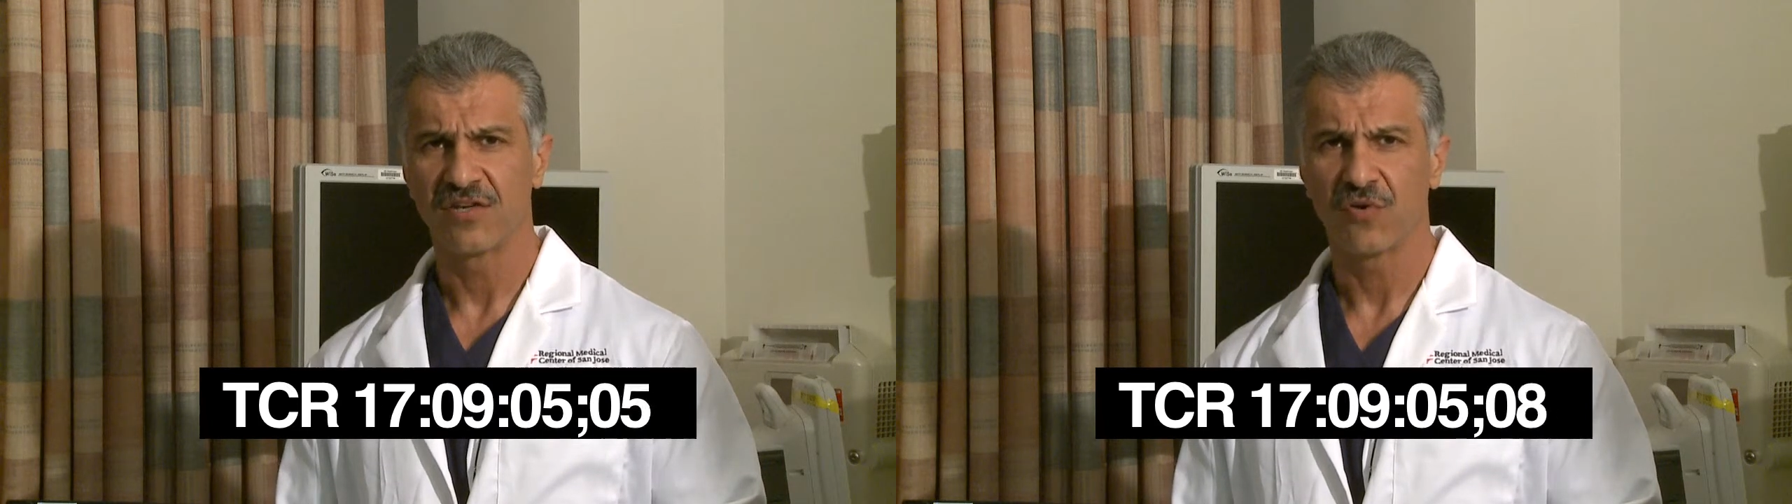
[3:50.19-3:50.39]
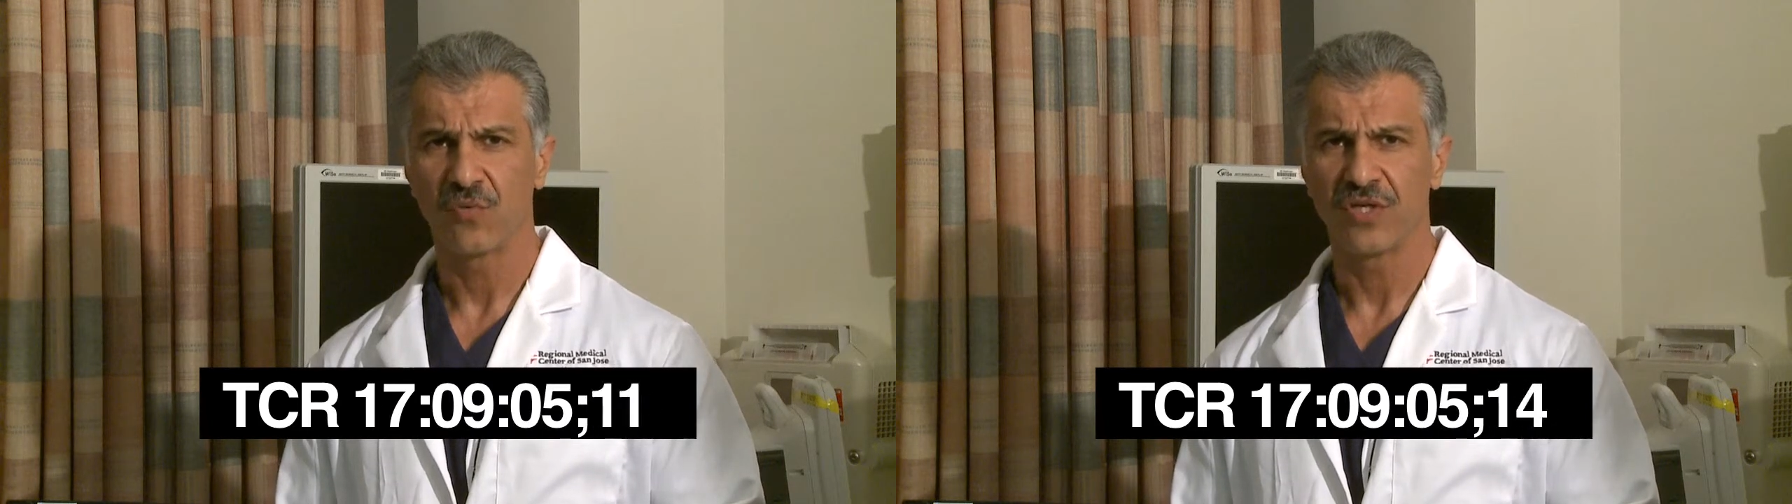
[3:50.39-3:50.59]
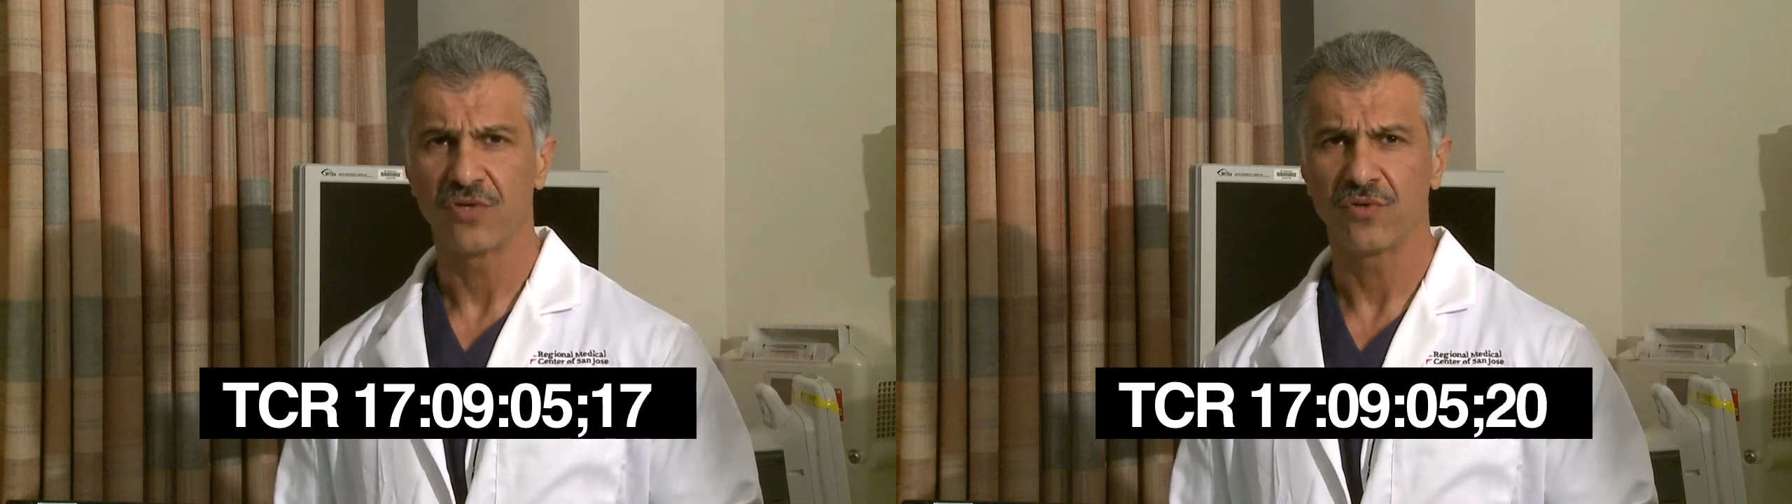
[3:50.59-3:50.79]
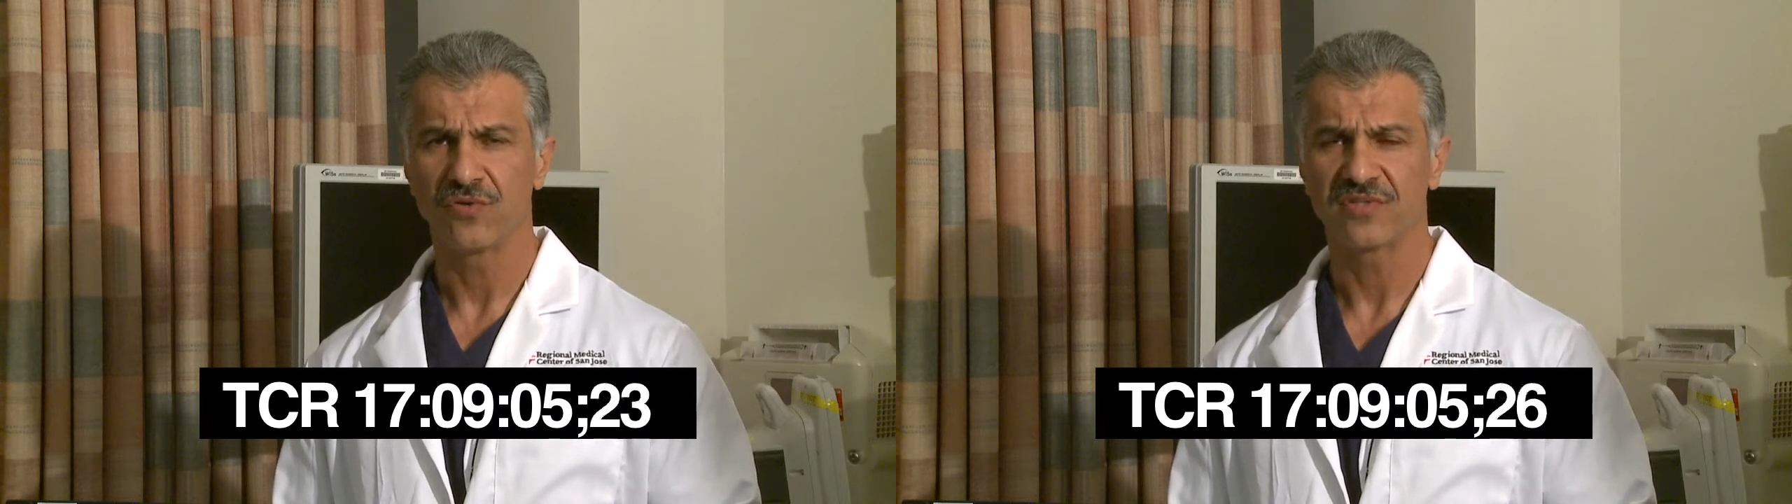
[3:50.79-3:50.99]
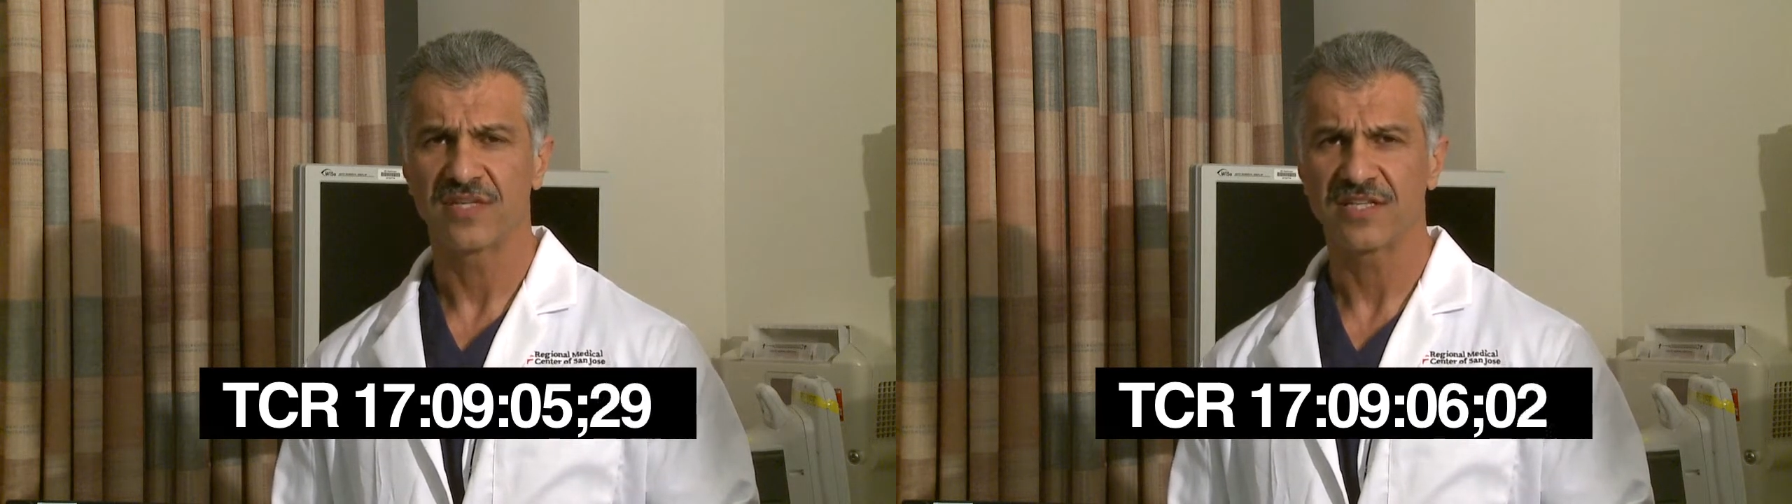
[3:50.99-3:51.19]
we
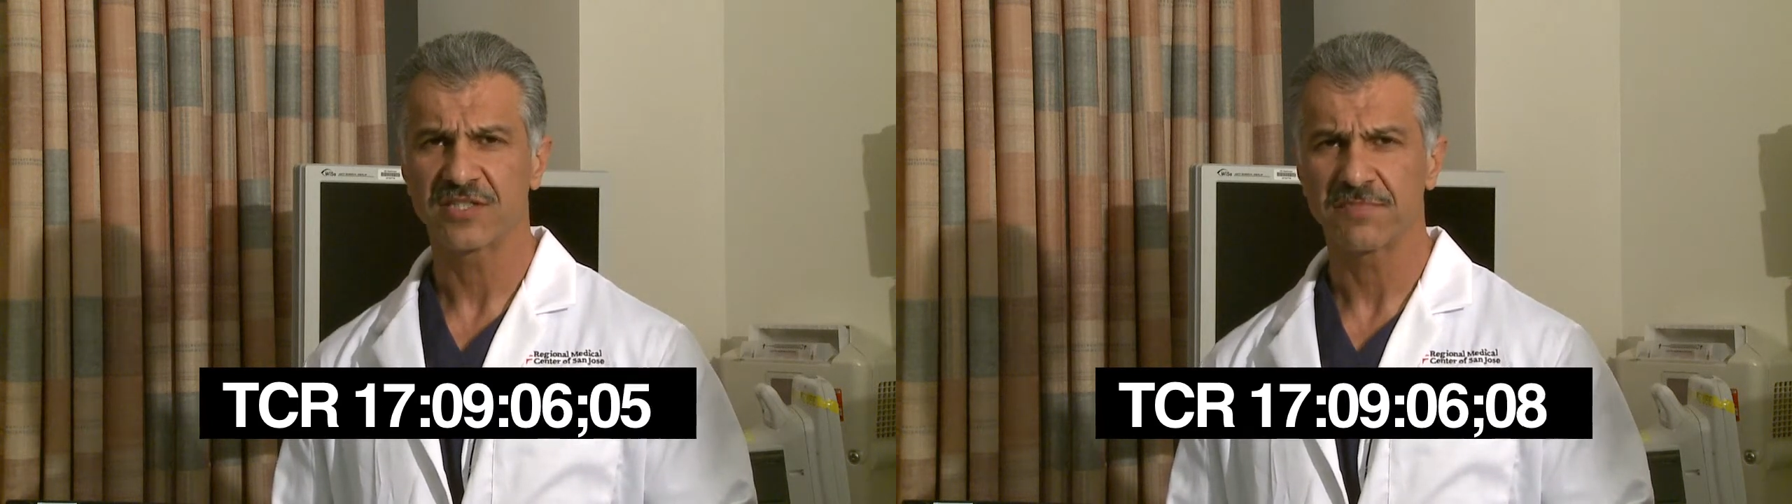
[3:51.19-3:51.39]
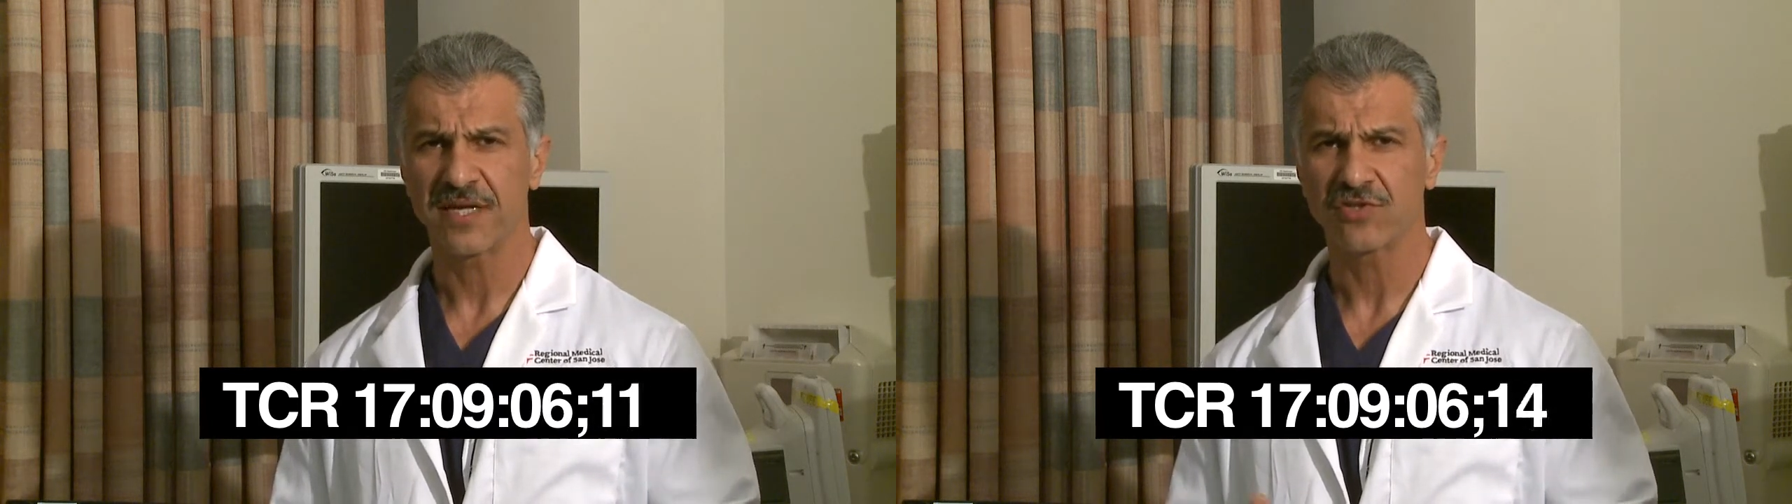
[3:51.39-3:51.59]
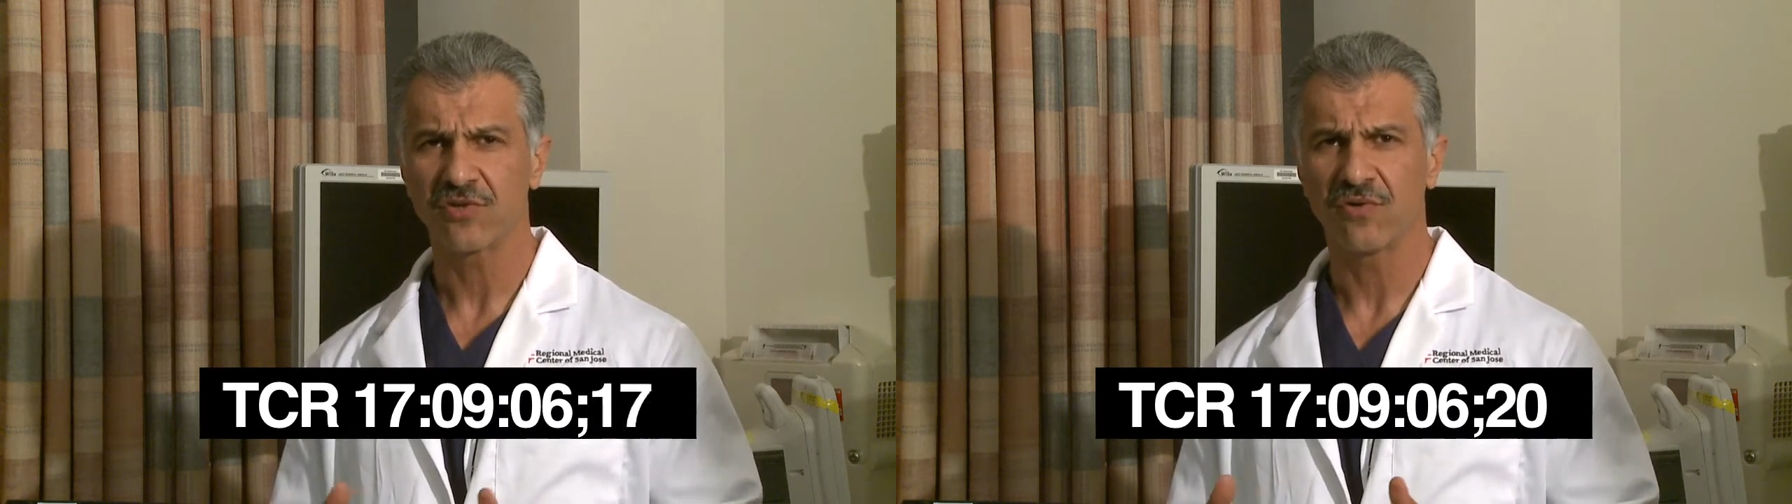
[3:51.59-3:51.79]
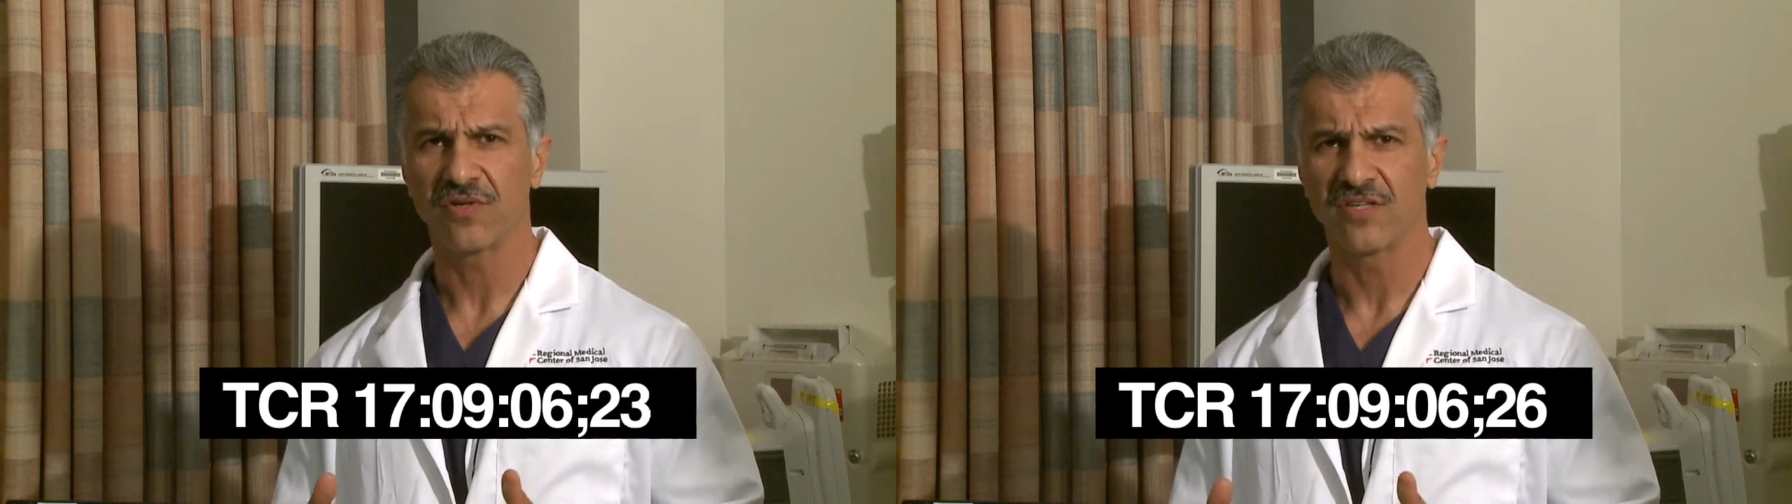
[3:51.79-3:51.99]
use a special